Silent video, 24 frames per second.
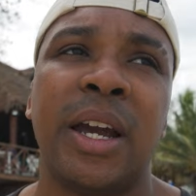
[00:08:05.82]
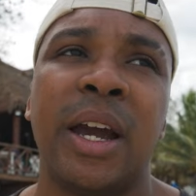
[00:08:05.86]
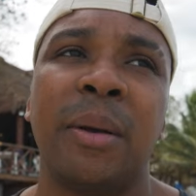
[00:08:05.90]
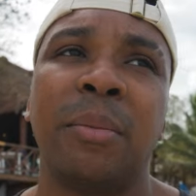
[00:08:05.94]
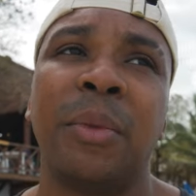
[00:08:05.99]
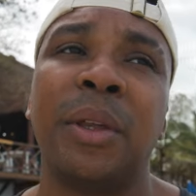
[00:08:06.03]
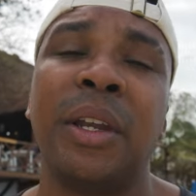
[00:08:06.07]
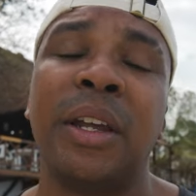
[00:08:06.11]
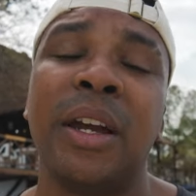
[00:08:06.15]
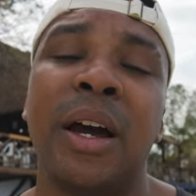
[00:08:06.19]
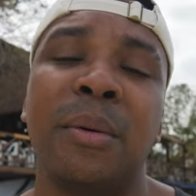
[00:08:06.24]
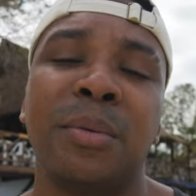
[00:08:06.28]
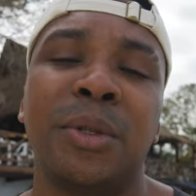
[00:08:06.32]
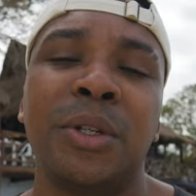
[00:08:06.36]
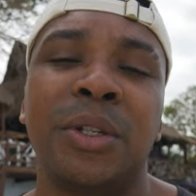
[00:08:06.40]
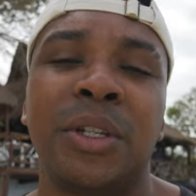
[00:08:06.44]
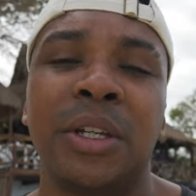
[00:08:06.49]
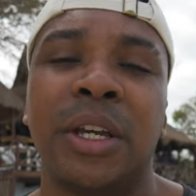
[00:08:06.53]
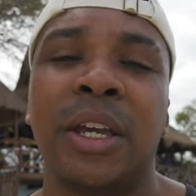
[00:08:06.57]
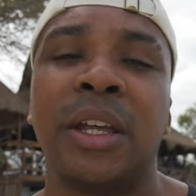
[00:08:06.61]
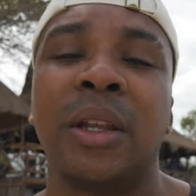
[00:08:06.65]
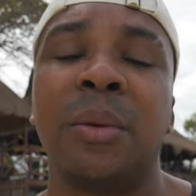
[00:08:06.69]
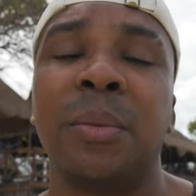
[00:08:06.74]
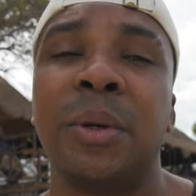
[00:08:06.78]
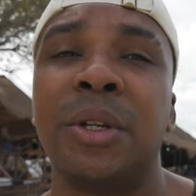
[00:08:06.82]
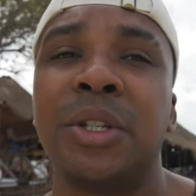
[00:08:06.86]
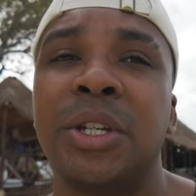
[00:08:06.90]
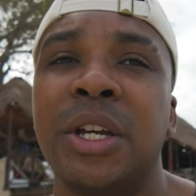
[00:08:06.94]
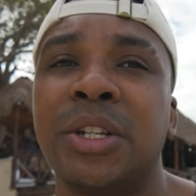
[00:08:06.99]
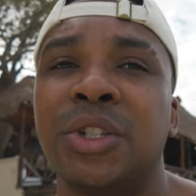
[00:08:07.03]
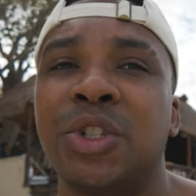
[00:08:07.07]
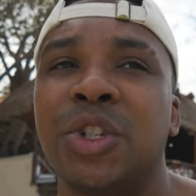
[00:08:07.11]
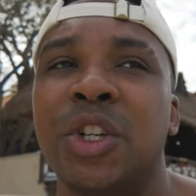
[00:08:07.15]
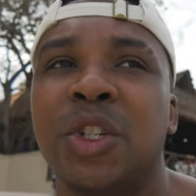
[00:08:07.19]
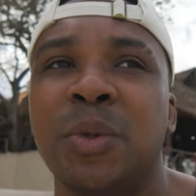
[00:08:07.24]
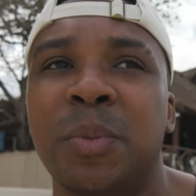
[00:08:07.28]
the time leading up to Tequila Beach
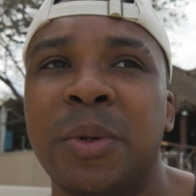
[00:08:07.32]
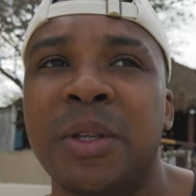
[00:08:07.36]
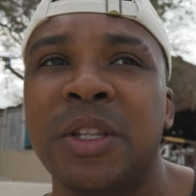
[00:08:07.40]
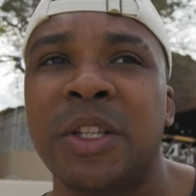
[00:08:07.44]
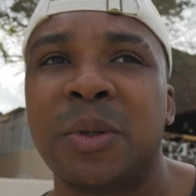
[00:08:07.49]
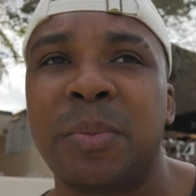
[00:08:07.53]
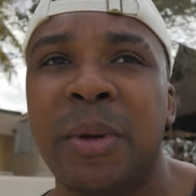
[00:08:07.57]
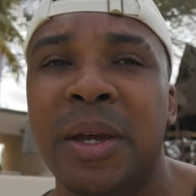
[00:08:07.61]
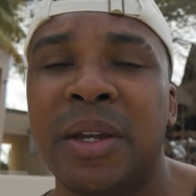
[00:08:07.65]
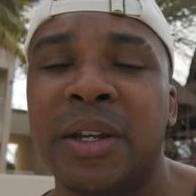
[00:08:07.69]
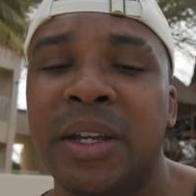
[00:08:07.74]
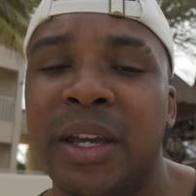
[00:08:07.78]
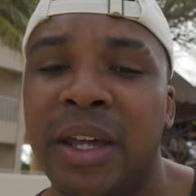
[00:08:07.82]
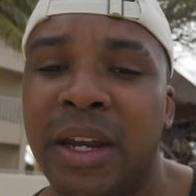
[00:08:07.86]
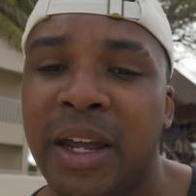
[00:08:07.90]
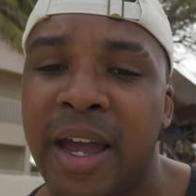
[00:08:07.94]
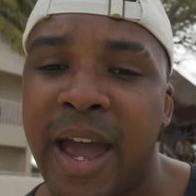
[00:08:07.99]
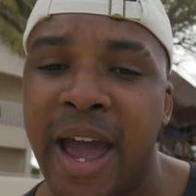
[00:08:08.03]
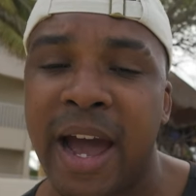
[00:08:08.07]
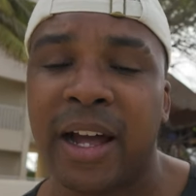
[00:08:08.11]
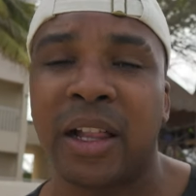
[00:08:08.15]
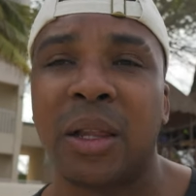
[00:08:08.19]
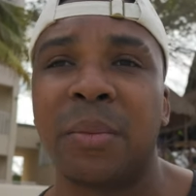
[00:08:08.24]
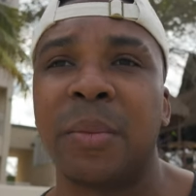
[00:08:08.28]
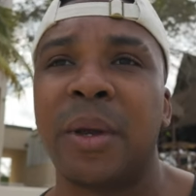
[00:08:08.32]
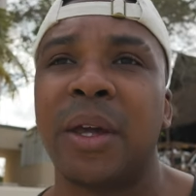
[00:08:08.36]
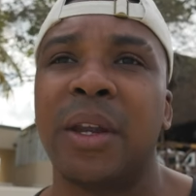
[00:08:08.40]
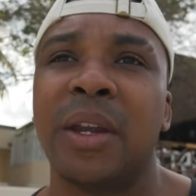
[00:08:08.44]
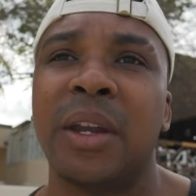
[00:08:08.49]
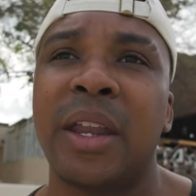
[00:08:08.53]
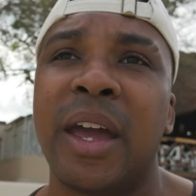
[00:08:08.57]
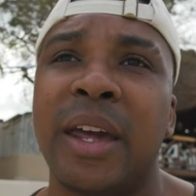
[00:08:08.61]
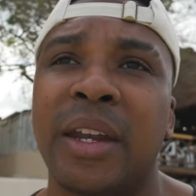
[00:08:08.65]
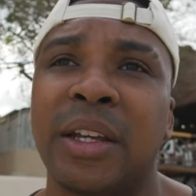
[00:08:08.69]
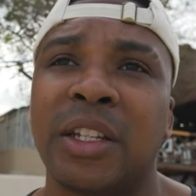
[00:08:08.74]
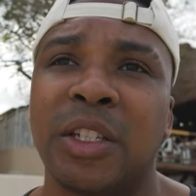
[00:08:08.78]
has just been spent getting
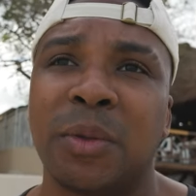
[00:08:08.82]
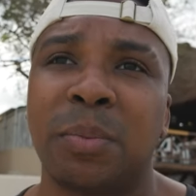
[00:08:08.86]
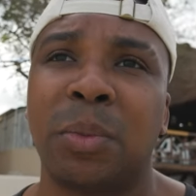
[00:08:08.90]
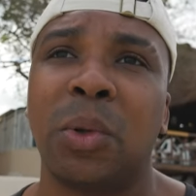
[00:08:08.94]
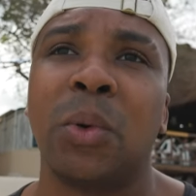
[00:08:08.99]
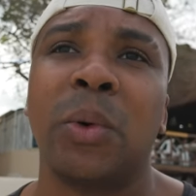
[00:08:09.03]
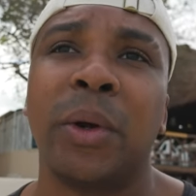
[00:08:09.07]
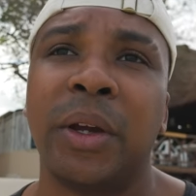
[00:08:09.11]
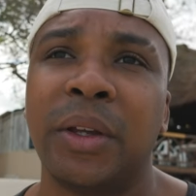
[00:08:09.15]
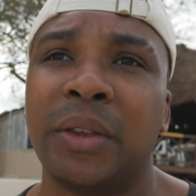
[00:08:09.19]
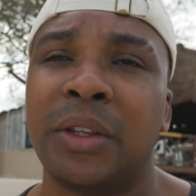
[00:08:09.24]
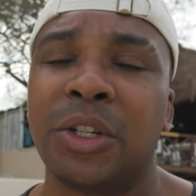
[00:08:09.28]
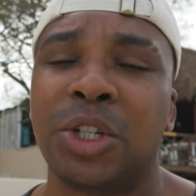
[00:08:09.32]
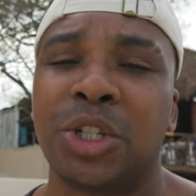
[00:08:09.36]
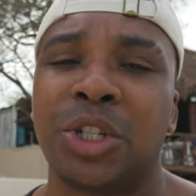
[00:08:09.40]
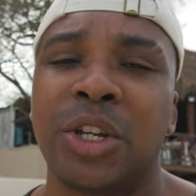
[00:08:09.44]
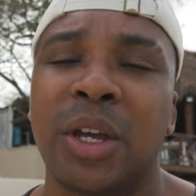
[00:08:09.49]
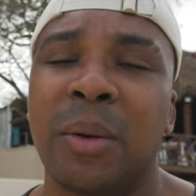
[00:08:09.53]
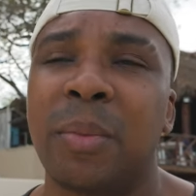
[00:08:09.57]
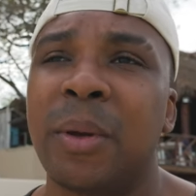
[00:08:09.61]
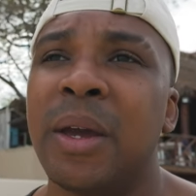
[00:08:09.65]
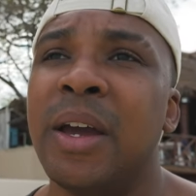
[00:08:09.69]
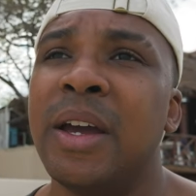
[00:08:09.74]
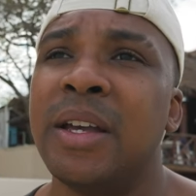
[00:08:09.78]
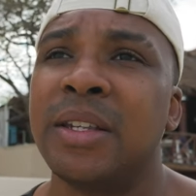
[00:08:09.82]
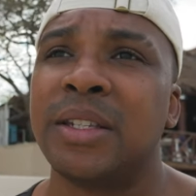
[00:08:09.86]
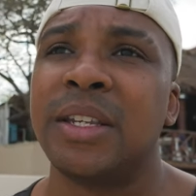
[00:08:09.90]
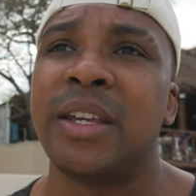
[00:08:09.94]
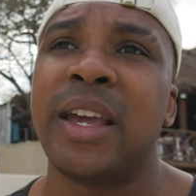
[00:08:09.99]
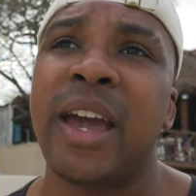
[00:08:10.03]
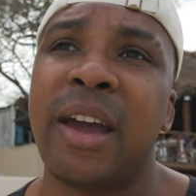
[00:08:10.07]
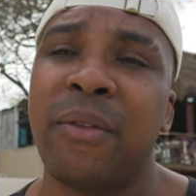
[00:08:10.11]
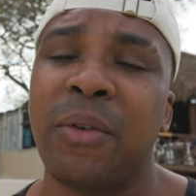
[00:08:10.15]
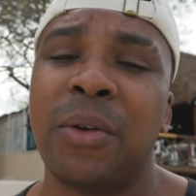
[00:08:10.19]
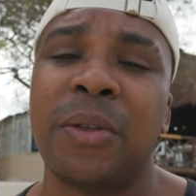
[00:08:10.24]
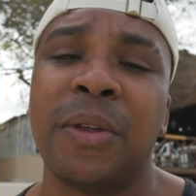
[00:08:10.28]
acclimated and exploring the ship,
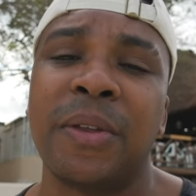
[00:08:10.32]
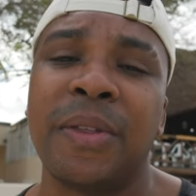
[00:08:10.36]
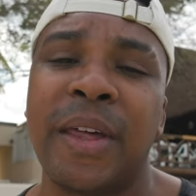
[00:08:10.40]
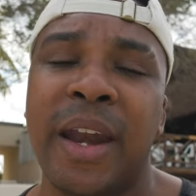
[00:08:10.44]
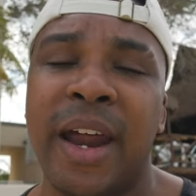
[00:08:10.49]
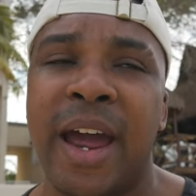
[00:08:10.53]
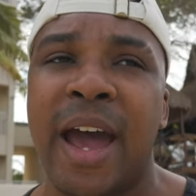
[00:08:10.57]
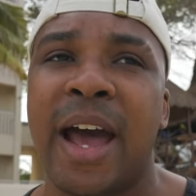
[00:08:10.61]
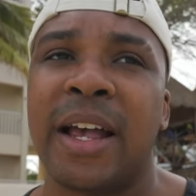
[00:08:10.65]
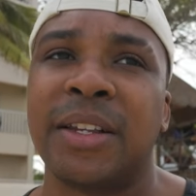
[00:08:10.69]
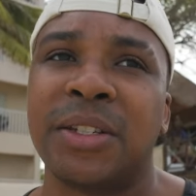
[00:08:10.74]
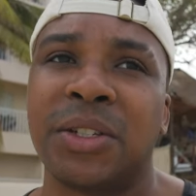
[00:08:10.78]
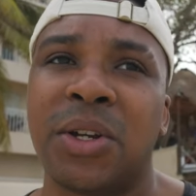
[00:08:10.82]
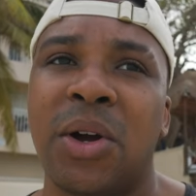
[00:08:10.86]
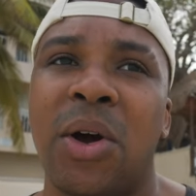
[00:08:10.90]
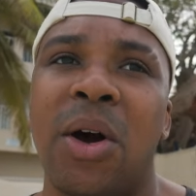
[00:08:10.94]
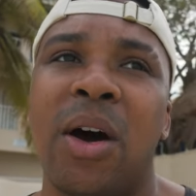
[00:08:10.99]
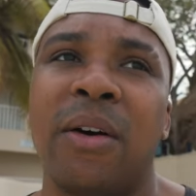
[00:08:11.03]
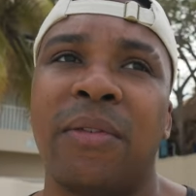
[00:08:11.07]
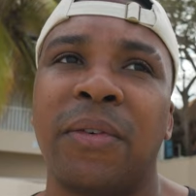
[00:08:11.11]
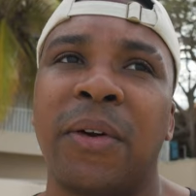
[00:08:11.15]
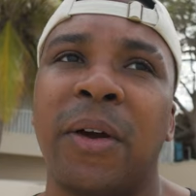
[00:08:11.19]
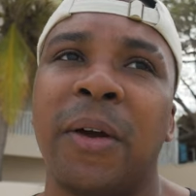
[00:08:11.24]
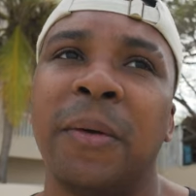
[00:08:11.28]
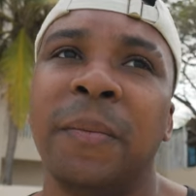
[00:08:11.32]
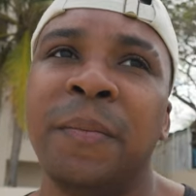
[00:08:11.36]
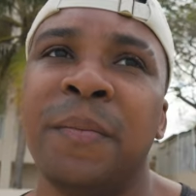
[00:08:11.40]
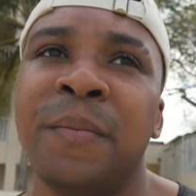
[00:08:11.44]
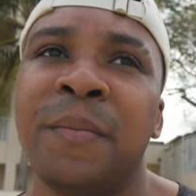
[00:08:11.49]
seeing everything that it has to offer.